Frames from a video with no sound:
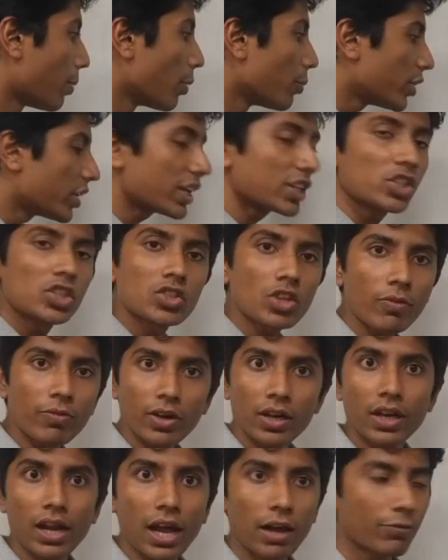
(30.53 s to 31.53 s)
permutations of
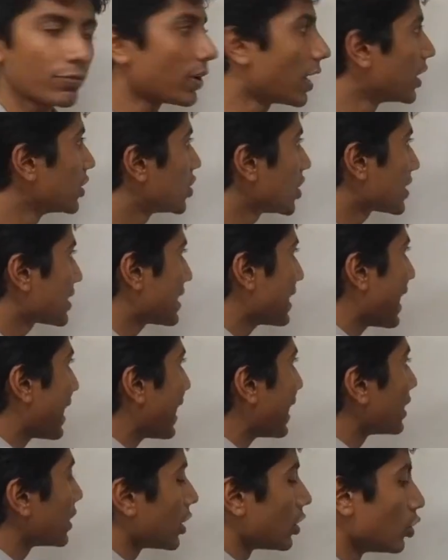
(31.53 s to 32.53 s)
a graph are just
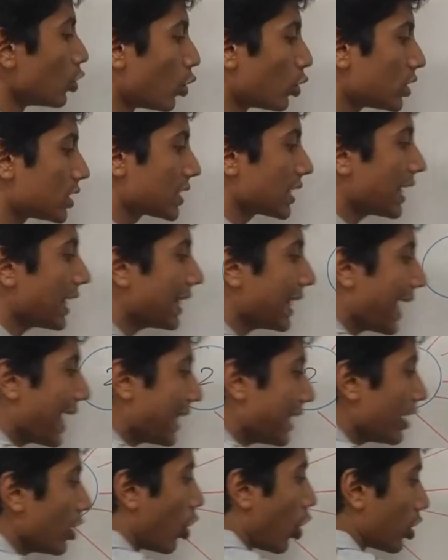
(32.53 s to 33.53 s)
taking the nodes in
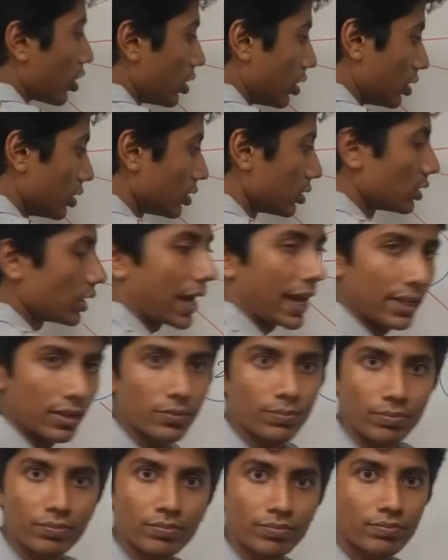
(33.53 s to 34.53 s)
any order and,
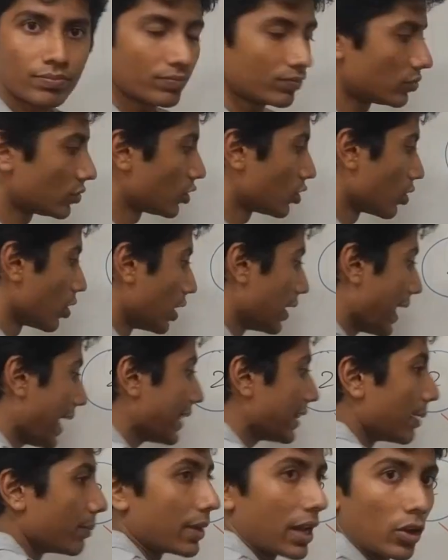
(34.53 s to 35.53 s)
you know,
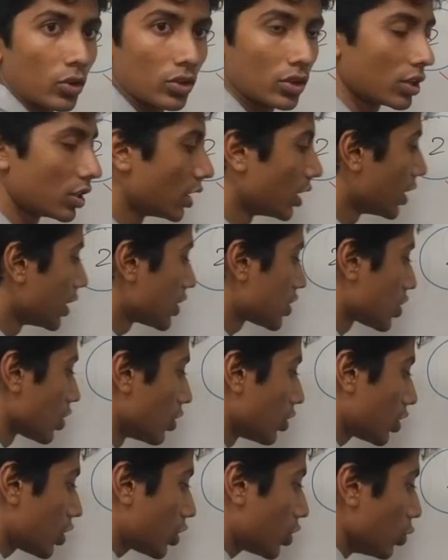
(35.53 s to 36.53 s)
laying them down.
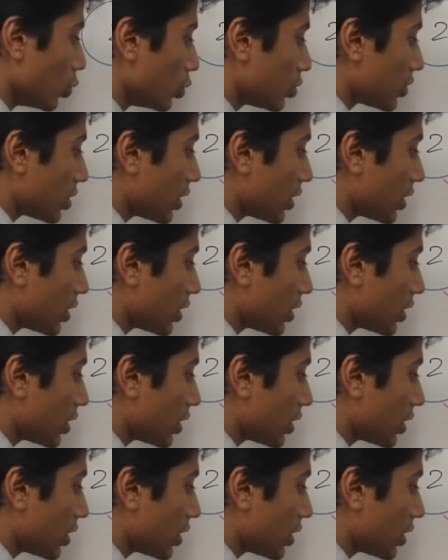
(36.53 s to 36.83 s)
So 2,